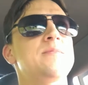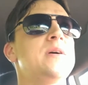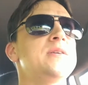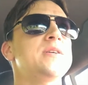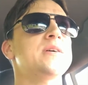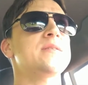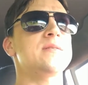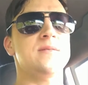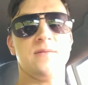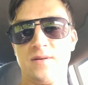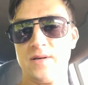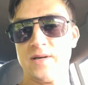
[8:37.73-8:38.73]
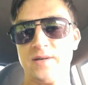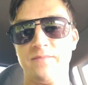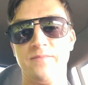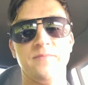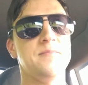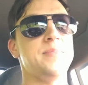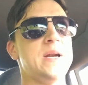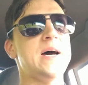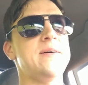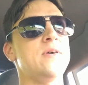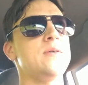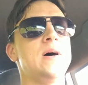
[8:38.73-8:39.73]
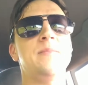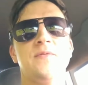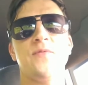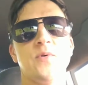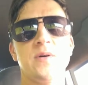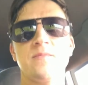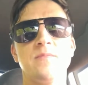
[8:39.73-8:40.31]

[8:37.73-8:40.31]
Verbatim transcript: project. Um, but i am a Ford